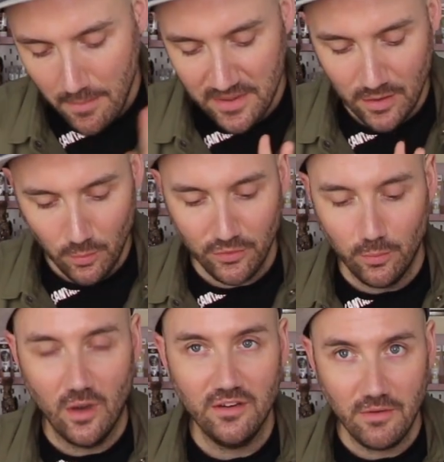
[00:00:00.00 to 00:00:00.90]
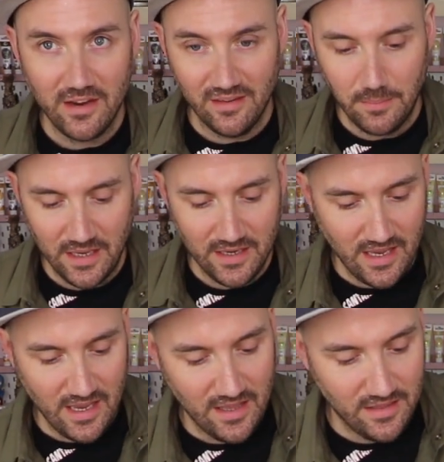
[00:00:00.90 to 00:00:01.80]
But there was one recipe in
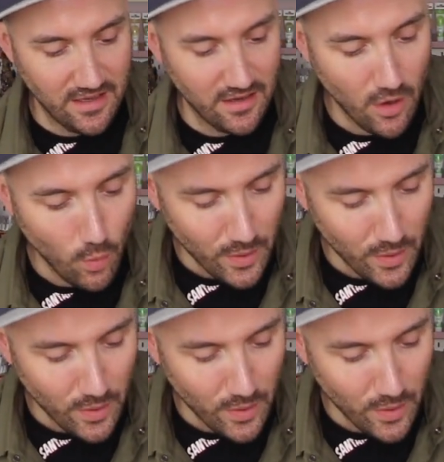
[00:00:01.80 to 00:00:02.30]
here that,